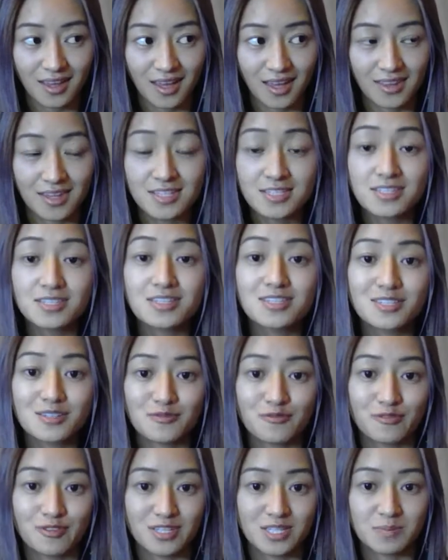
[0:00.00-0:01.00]
And this is a
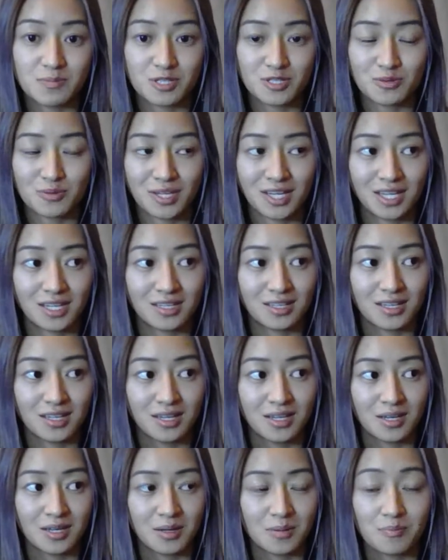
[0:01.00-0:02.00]
difference between
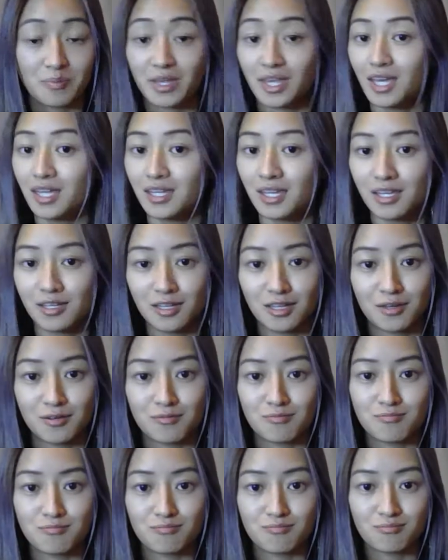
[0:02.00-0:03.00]
being in
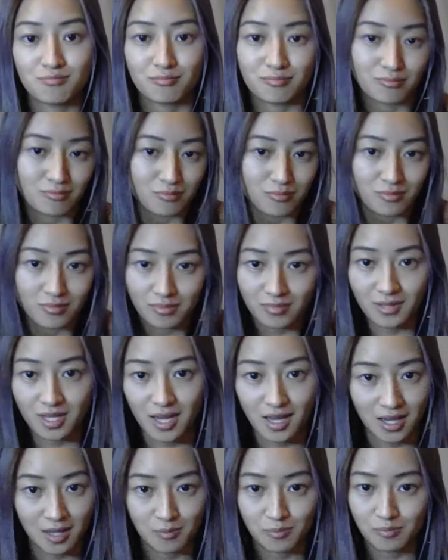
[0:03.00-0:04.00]
a
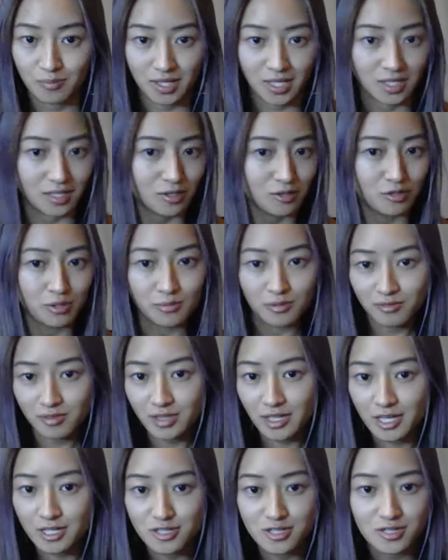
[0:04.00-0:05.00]
yeah, being in a normal
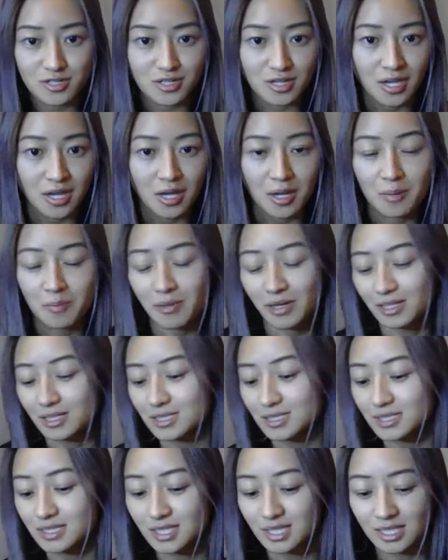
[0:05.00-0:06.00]
relationship
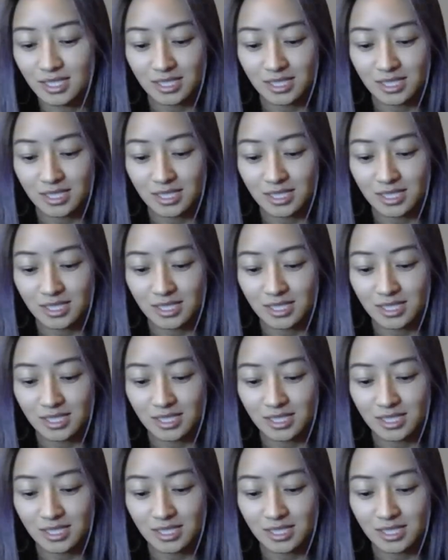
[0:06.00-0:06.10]
and